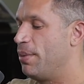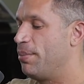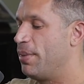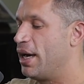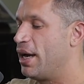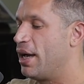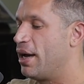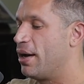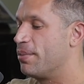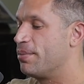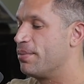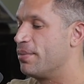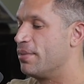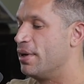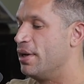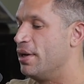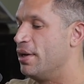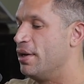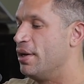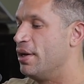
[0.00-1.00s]
But
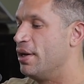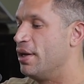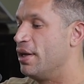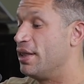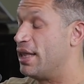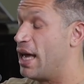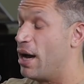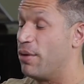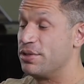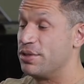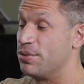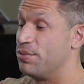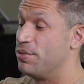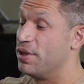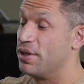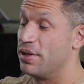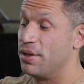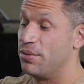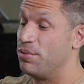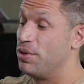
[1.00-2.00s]
that was a
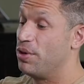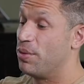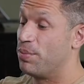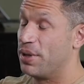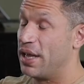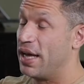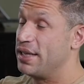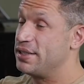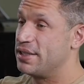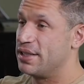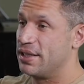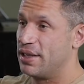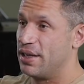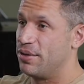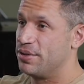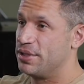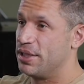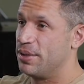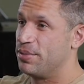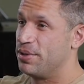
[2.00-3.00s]
real blessing that I
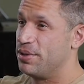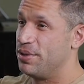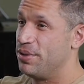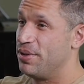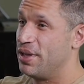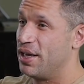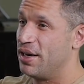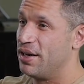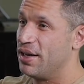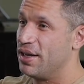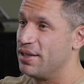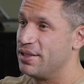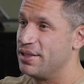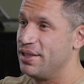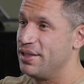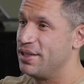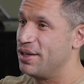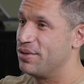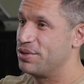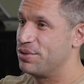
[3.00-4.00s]
was able to do that at
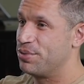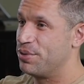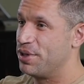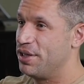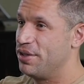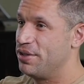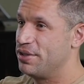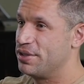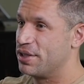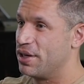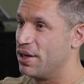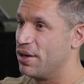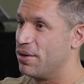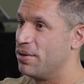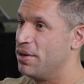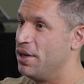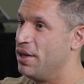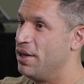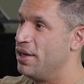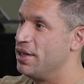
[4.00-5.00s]
18. That was 20 years ago.
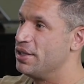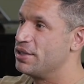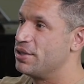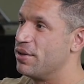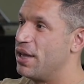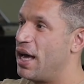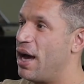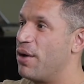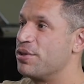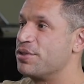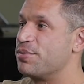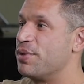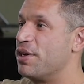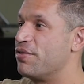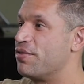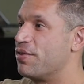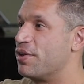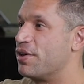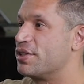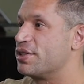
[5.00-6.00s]
So that was my
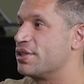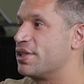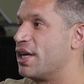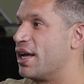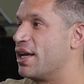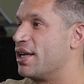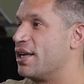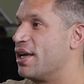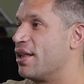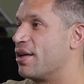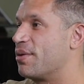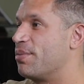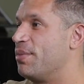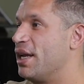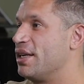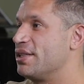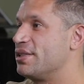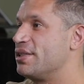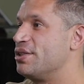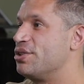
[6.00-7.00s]
first psychedelic
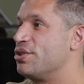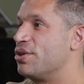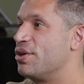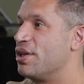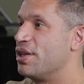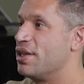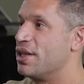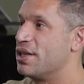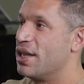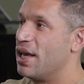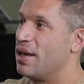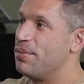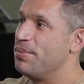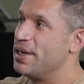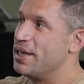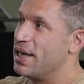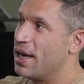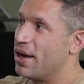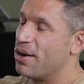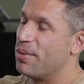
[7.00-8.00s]
medicine journey that led me
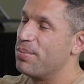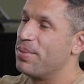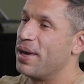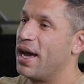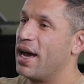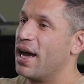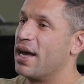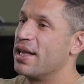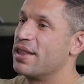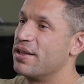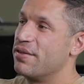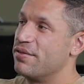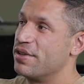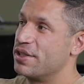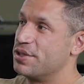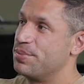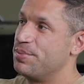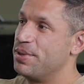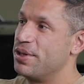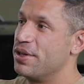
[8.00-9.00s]
down a path of
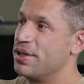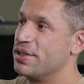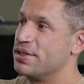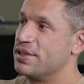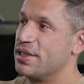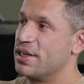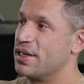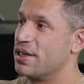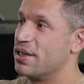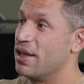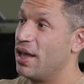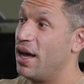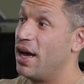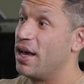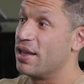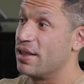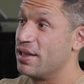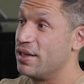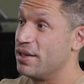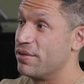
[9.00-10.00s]
experiencing a lot
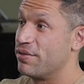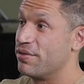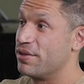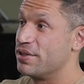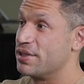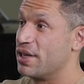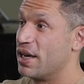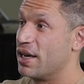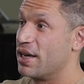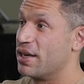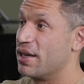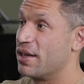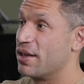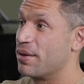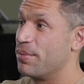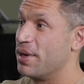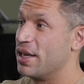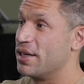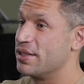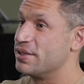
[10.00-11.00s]
of the different psychedelic
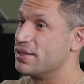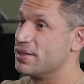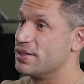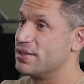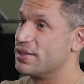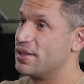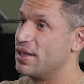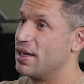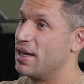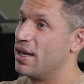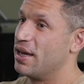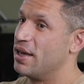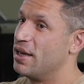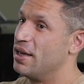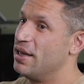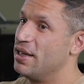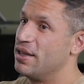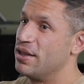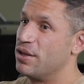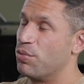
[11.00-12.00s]
medicines that
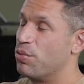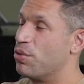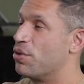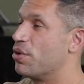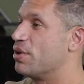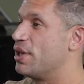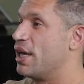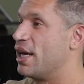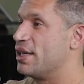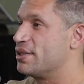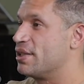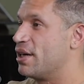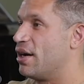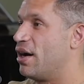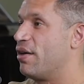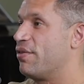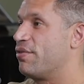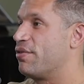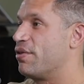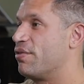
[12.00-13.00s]
the world has to
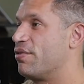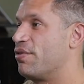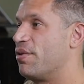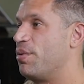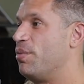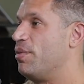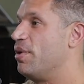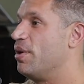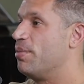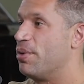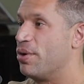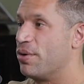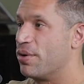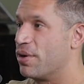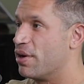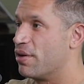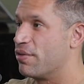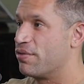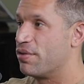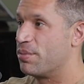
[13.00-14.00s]
offer, from
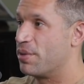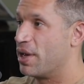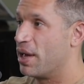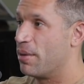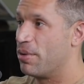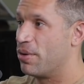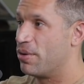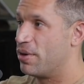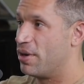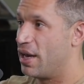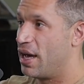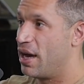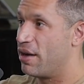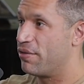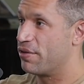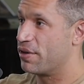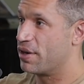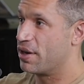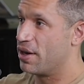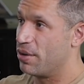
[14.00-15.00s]
Iboga from Gabon in
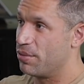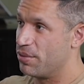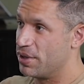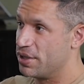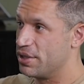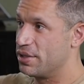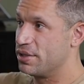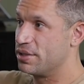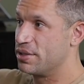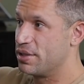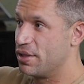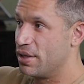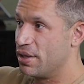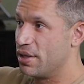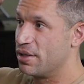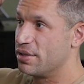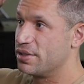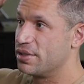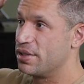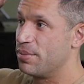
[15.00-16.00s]
Africa, which is
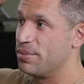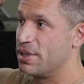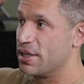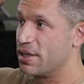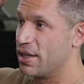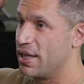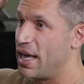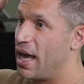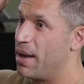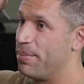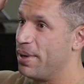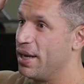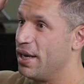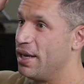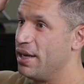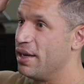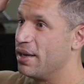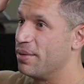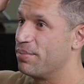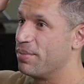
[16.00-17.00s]
the subject of that
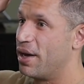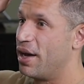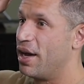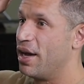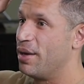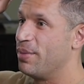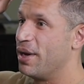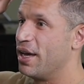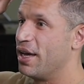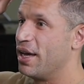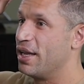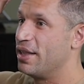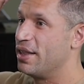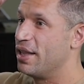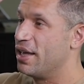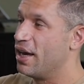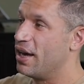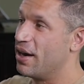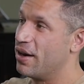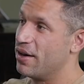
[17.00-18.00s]
painting behind my head
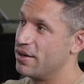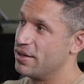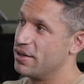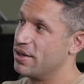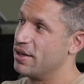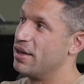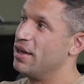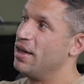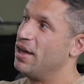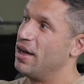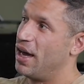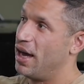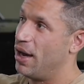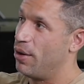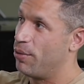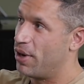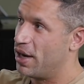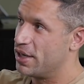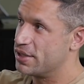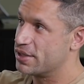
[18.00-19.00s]
there, to
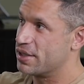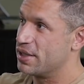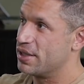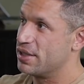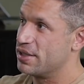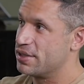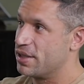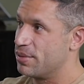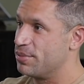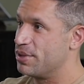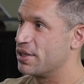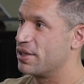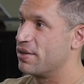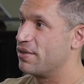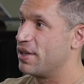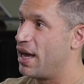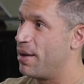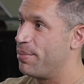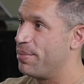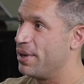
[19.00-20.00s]
ayahuasca, the subject of
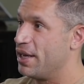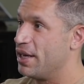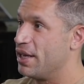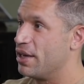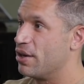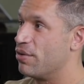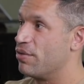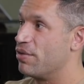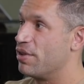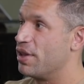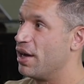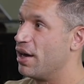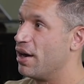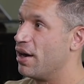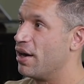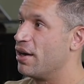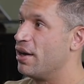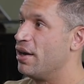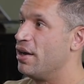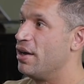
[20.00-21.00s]
that painting over
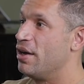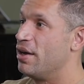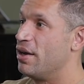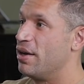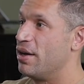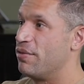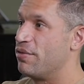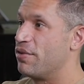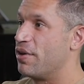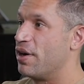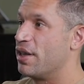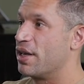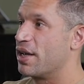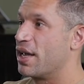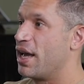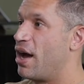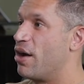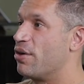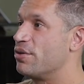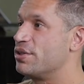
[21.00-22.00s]
there in front of the
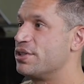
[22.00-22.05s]
couch.